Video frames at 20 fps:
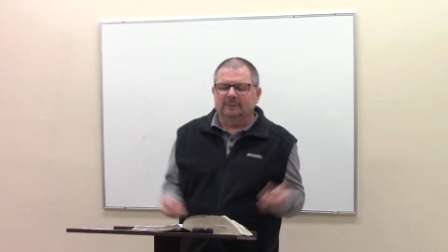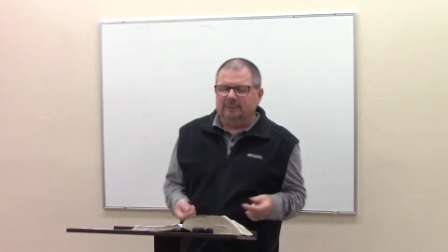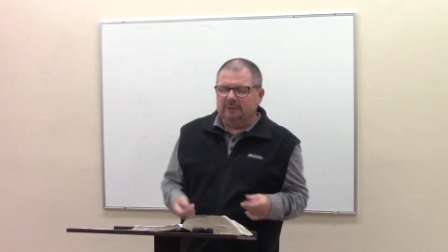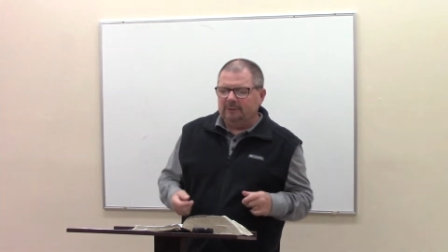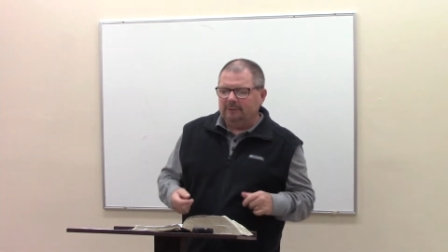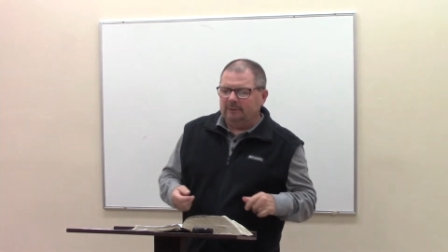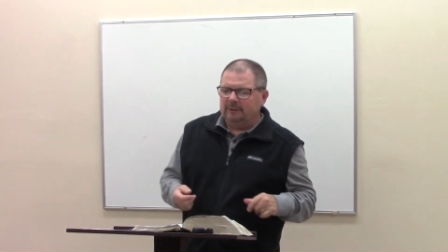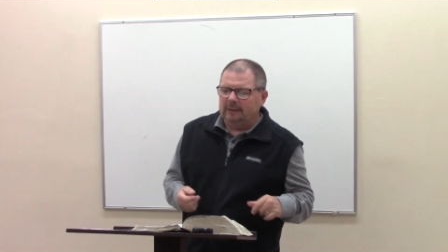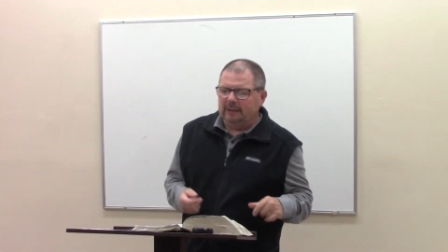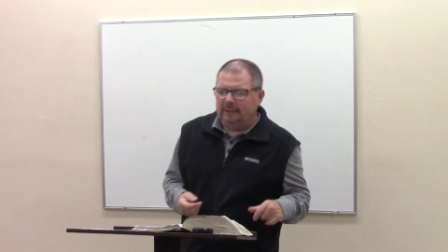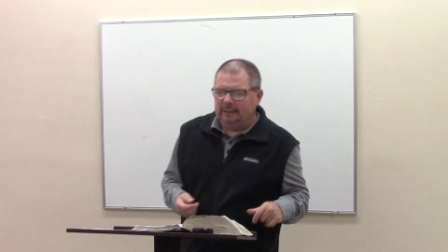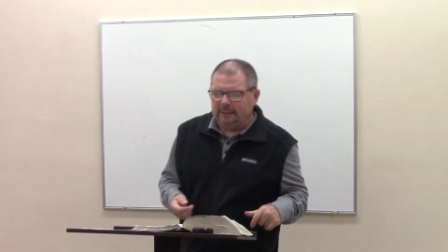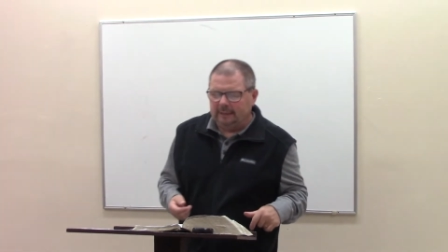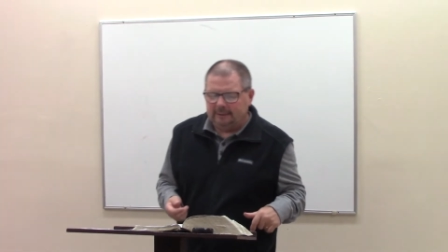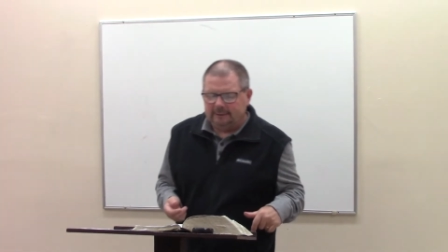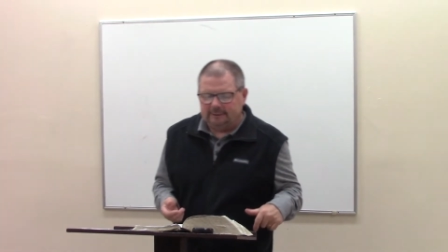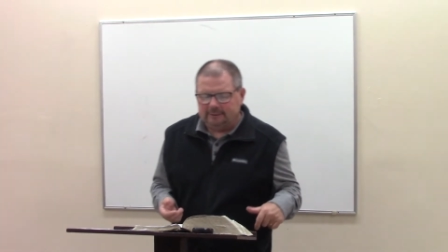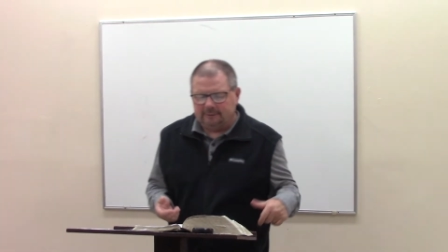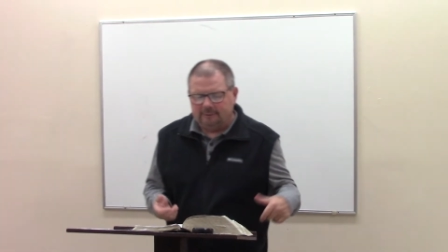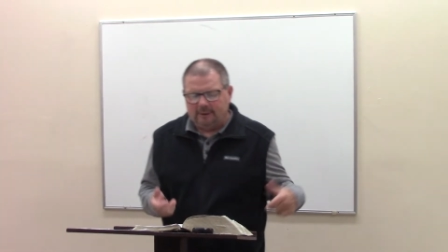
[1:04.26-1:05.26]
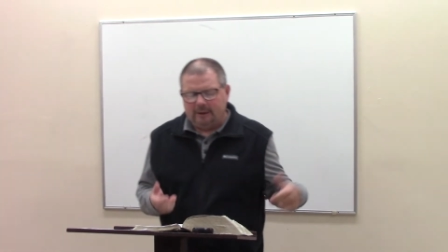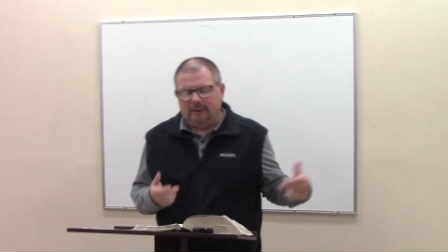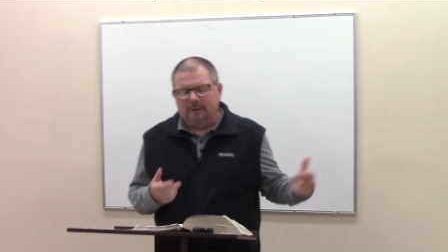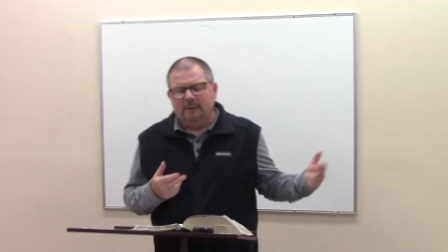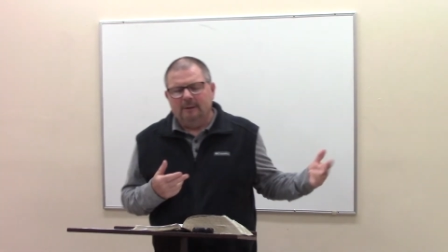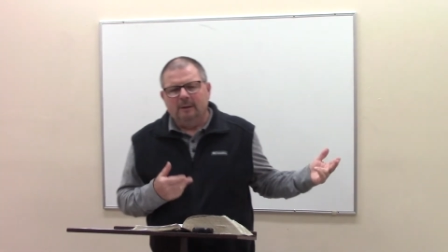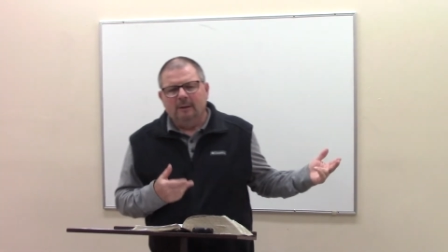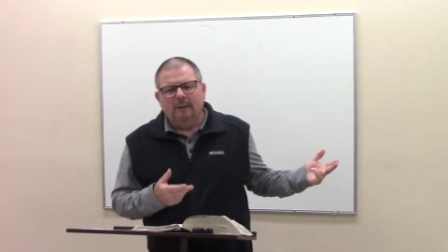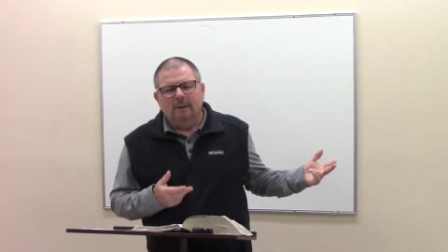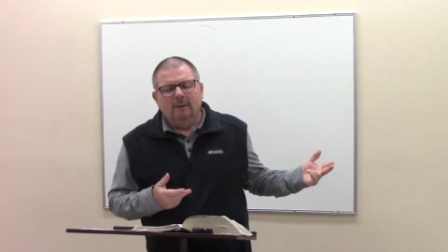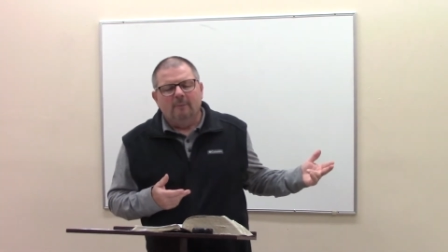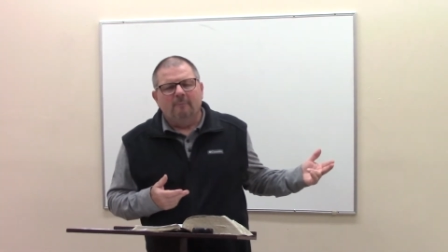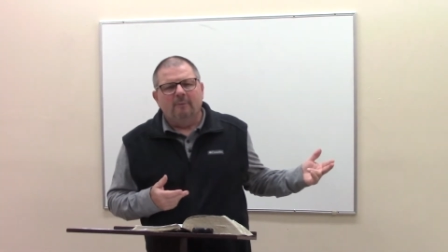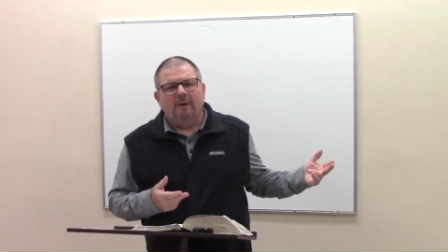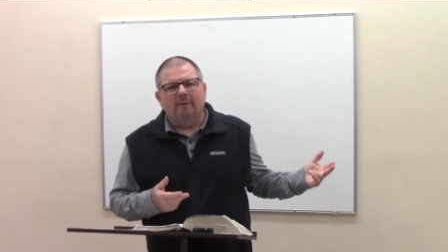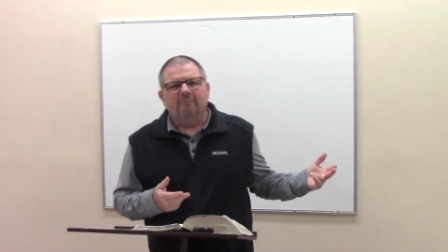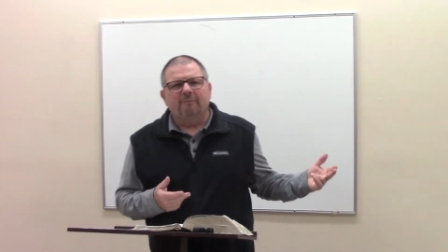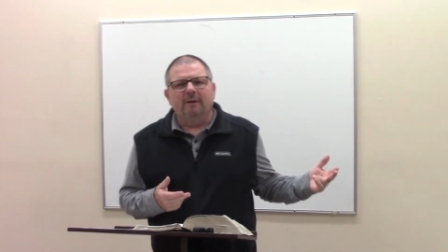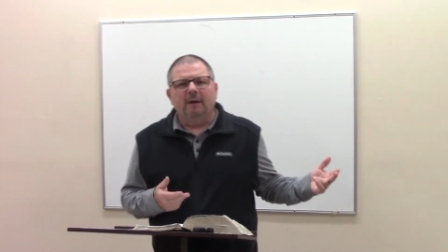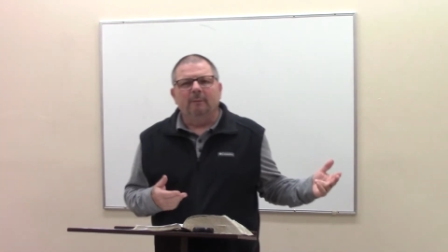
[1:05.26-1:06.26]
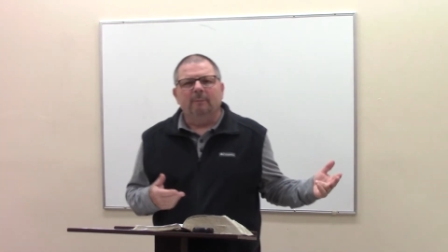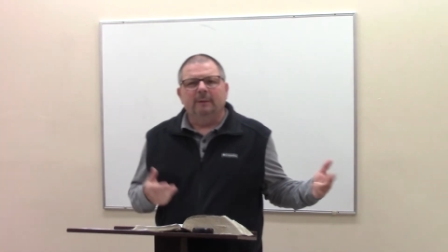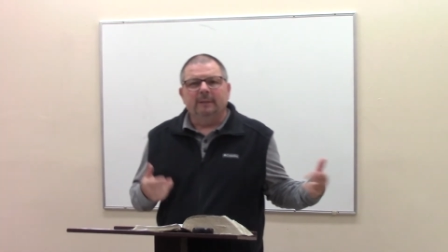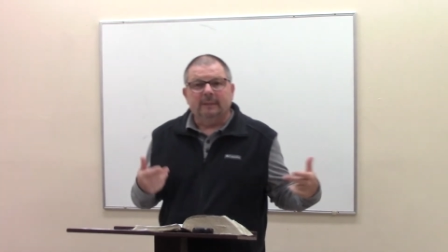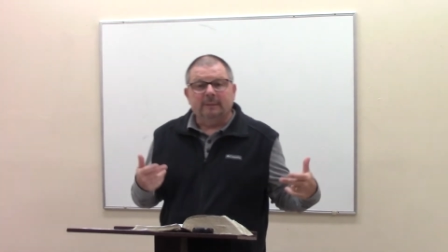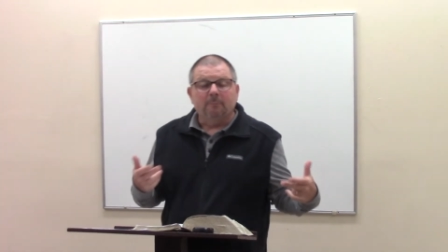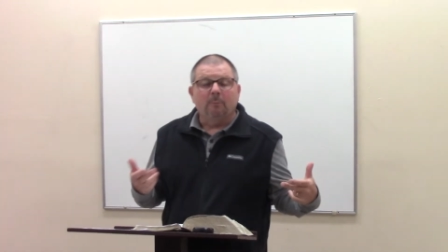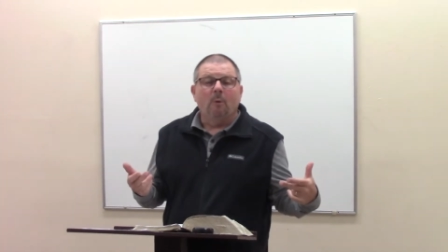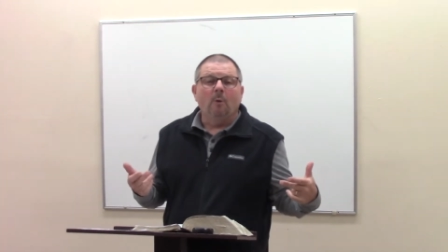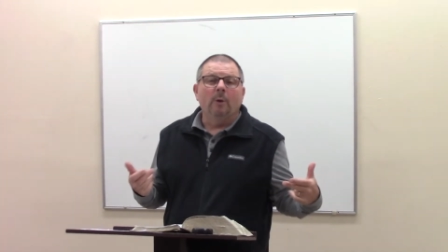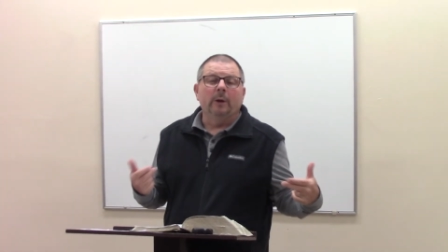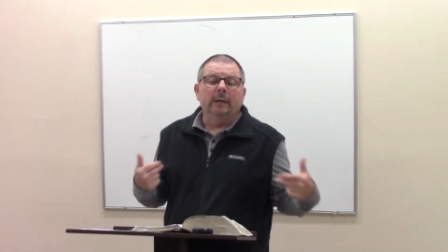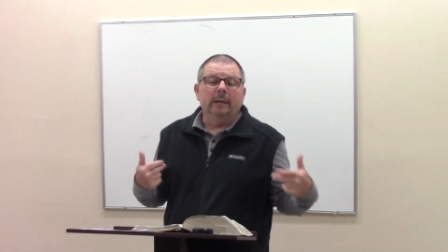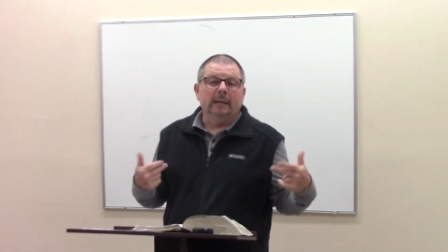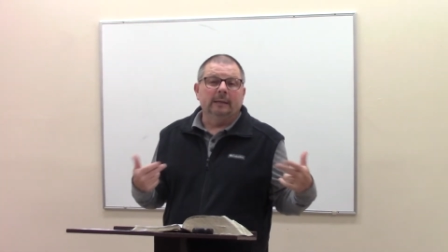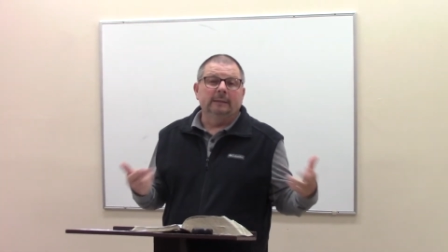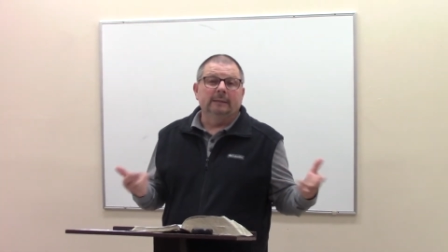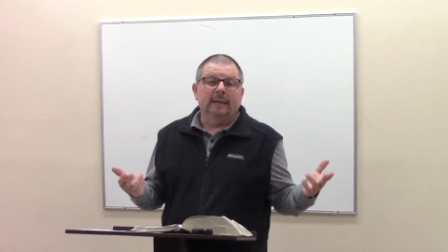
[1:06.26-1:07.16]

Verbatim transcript: deer hunting. And so I, my family at the point,